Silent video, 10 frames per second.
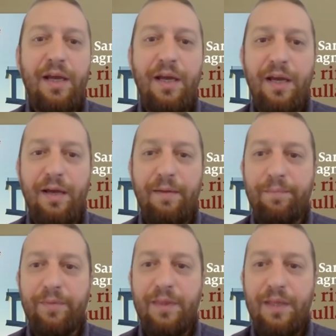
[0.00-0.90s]
The
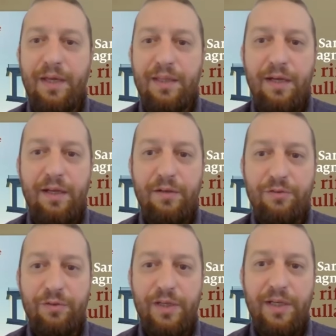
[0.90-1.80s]
Italian
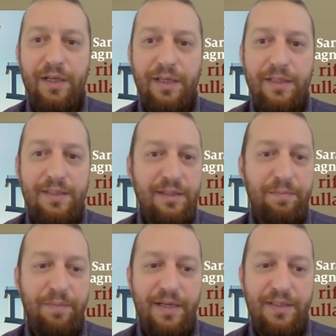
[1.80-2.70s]
ruling elites in the
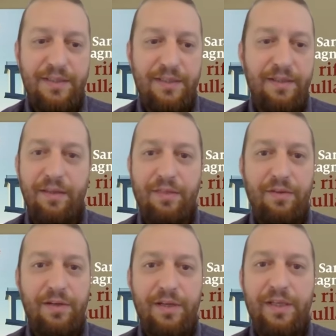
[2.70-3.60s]
past
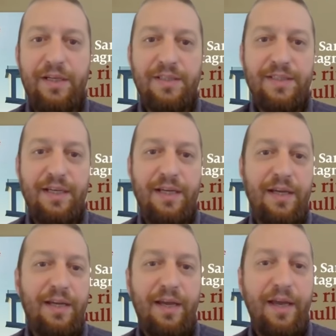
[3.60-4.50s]
30 years
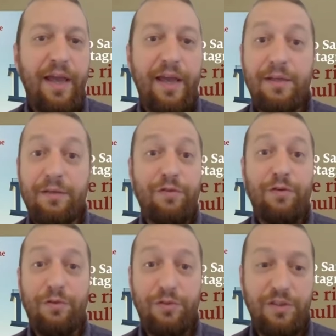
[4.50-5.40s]
had, of
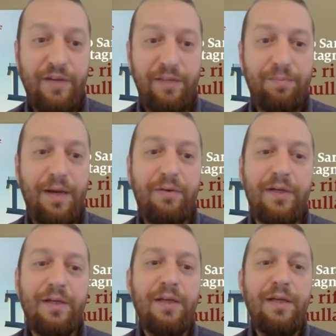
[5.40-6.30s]
course, great
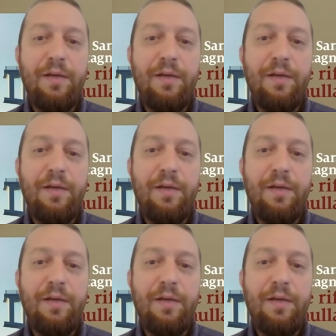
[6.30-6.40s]
power,